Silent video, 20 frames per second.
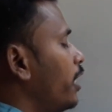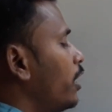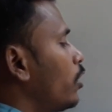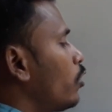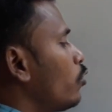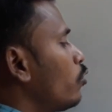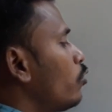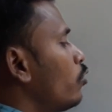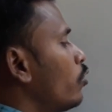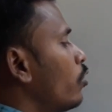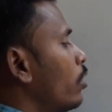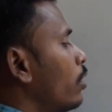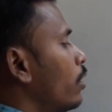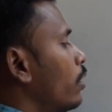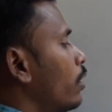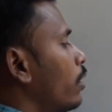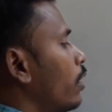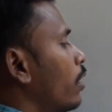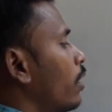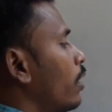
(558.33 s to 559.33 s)
to
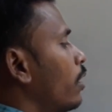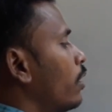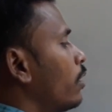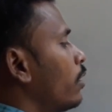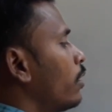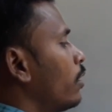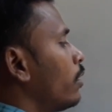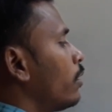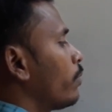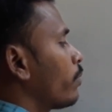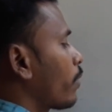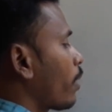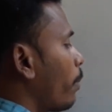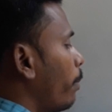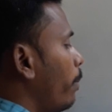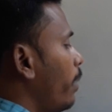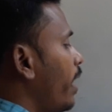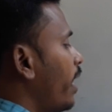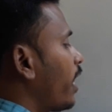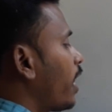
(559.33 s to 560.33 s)

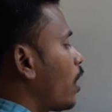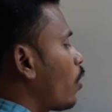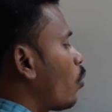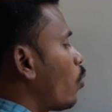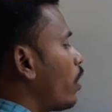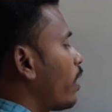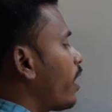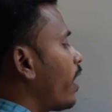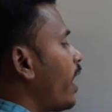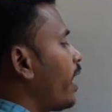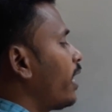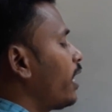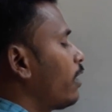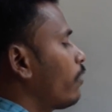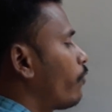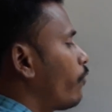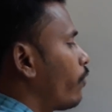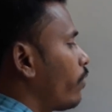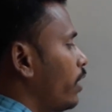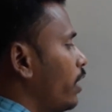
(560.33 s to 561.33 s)
make a quadratic
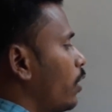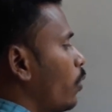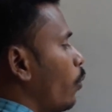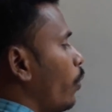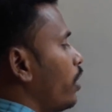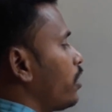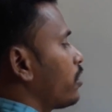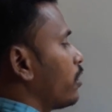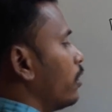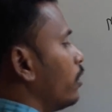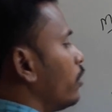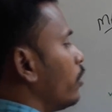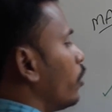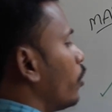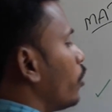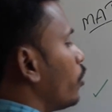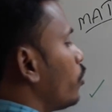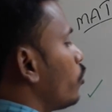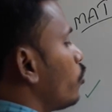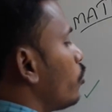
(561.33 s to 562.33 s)
equation
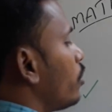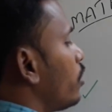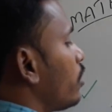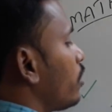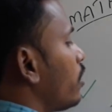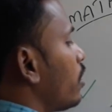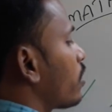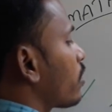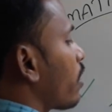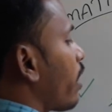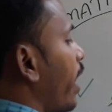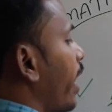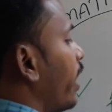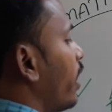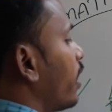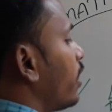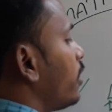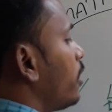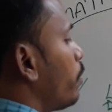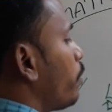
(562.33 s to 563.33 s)
using this line
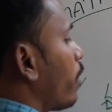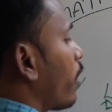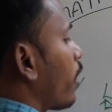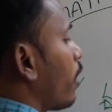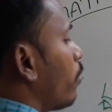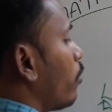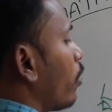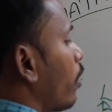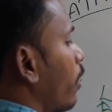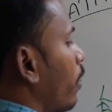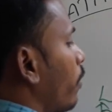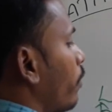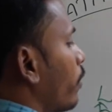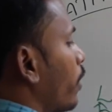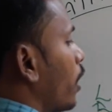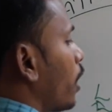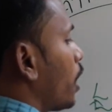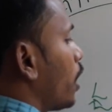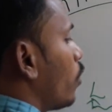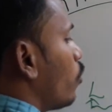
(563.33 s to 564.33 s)
and the parabola.
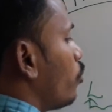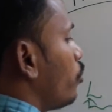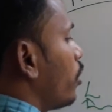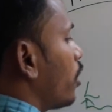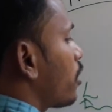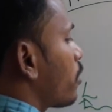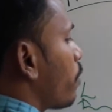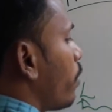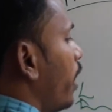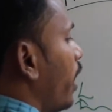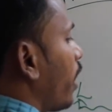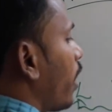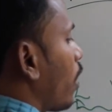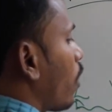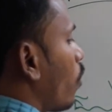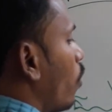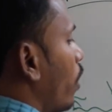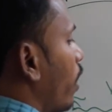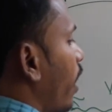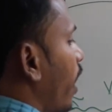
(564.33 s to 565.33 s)
You just make a
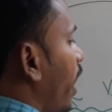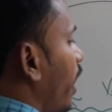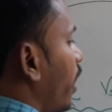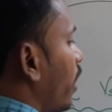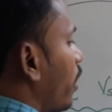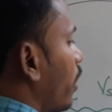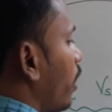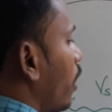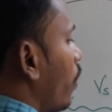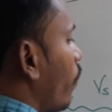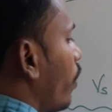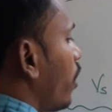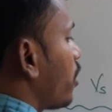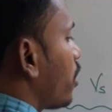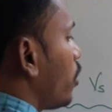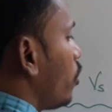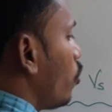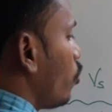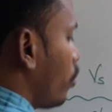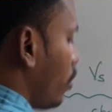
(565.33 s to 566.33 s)
quadratic
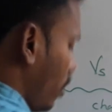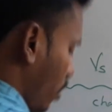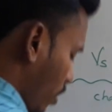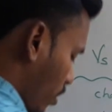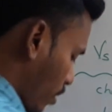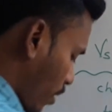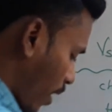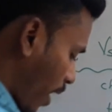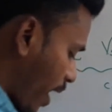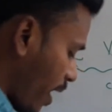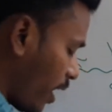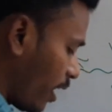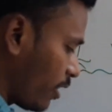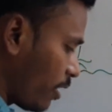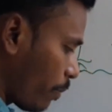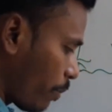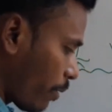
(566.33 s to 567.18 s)
equation using this line and the